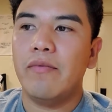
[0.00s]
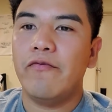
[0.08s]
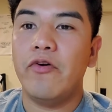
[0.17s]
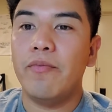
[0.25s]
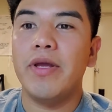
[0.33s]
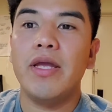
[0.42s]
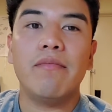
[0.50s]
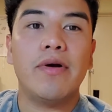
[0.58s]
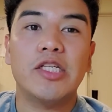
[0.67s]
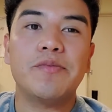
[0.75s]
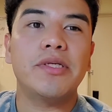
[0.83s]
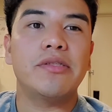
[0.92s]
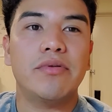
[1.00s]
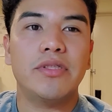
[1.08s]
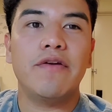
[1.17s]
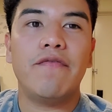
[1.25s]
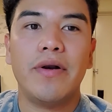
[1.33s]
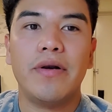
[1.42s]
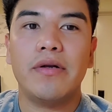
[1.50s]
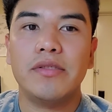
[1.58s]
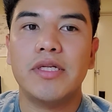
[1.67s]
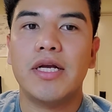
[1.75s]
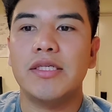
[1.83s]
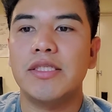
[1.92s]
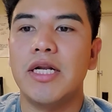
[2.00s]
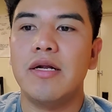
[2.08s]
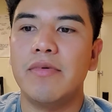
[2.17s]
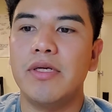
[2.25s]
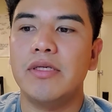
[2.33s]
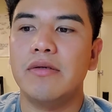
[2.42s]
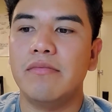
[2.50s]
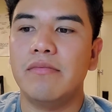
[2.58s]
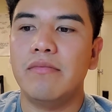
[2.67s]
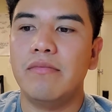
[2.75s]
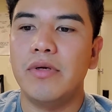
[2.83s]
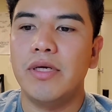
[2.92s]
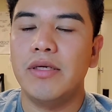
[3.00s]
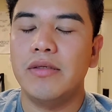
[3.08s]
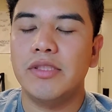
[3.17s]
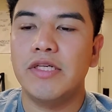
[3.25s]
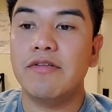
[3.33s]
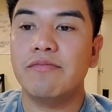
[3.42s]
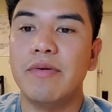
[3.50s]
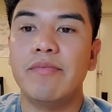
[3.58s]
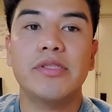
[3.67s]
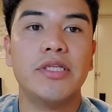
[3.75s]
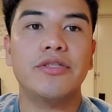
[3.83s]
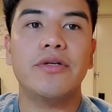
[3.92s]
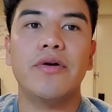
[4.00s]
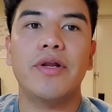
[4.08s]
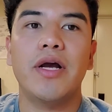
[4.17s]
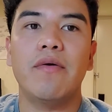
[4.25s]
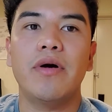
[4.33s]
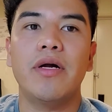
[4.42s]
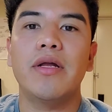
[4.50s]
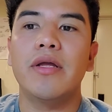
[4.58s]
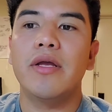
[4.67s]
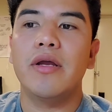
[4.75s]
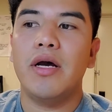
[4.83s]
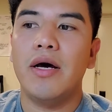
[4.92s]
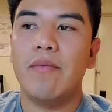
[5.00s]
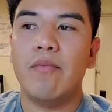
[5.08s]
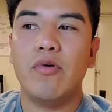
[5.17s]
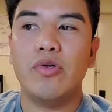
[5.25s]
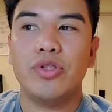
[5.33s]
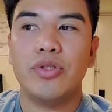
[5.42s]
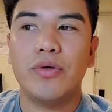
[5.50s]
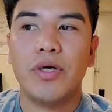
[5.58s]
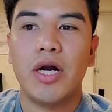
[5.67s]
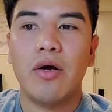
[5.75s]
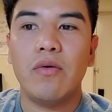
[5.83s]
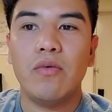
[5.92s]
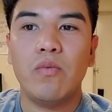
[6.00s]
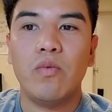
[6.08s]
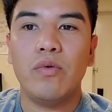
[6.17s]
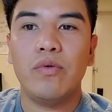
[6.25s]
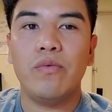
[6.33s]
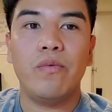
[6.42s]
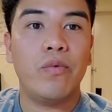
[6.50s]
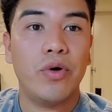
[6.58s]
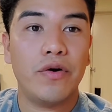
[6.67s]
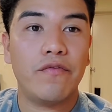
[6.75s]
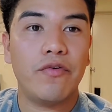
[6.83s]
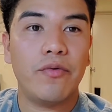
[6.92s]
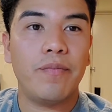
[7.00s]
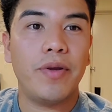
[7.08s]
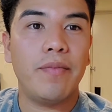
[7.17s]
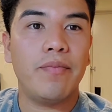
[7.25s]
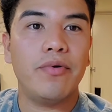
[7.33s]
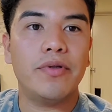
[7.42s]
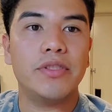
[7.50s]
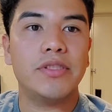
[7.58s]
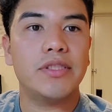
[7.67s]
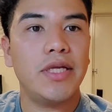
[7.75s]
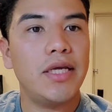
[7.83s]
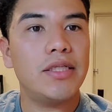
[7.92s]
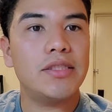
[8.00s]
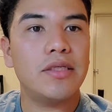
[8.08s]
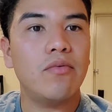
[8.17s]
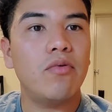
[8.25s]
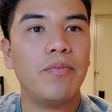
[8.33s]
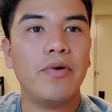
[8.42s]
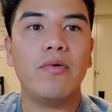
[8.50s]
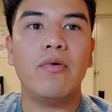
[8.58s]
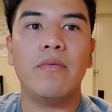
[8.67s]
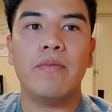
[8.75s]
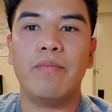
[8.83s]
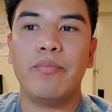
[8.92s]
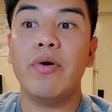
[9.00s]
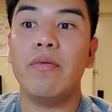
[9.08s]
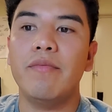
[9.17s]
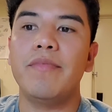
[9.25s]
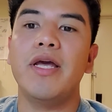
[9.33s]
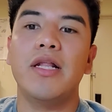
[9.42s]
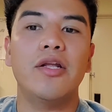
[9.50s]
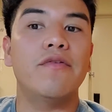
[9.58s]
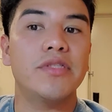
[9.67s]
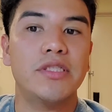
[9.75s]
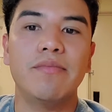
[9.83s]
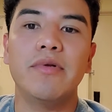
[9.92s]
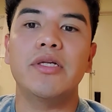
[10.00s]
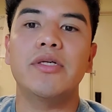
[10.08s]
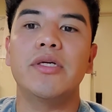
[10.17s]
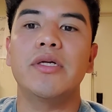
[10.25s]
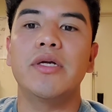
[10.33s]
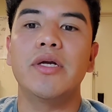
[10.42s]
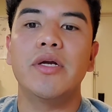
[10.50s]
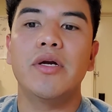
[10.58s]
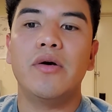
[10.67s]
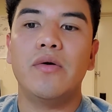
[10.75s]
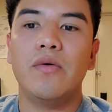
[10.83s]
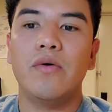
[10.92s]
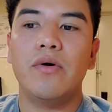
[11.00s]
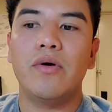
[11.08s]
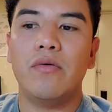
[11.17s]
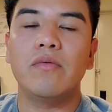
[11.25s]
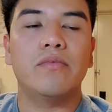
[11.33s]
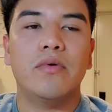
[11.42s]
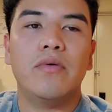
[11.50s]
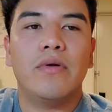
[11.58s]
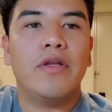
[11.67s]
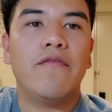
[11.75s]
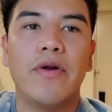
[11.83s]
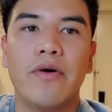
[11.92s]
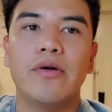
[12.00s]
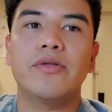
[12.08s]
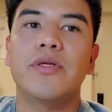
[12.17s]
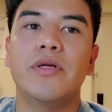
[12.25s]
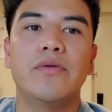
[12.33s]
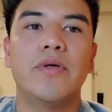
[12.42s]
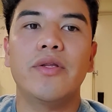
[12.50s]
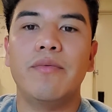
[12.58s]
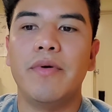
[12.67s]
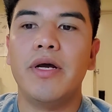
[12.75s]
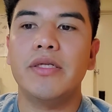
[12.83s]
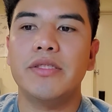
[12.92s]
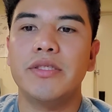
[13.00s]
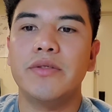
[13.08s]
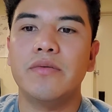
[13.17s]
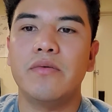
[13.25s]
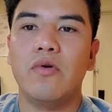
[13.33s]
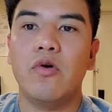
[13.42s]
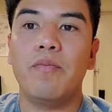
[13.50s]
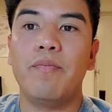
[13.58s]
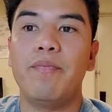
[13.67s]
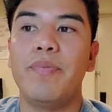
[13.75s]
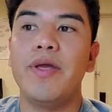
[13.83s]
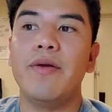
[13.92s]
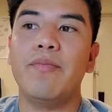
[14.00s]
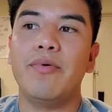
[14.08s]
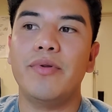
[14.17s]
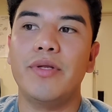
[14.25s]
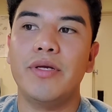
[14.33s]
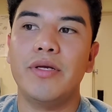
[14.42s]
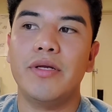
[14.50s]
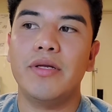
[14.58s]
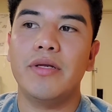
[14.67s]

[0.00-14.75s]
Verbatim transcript: for me, my experience was different because, like I said, I'm a, a service member session of NAWA. I'm not sure how it would work for people in the States. It would pro probably be a little similar or, a different country you try to buy it to or people they